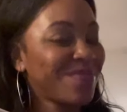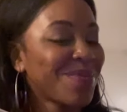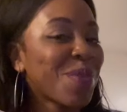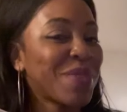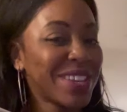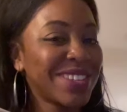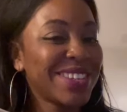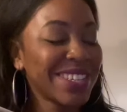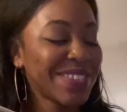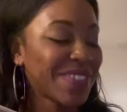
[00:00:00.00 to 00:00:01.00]
will be
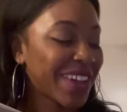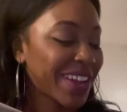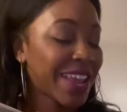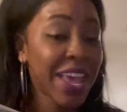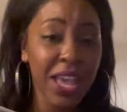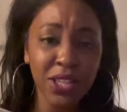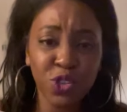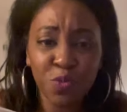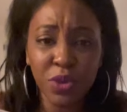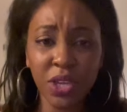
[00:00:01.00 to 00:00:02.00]
just fine and
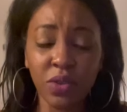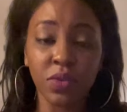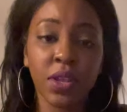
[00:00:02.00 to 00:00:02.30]
super cute.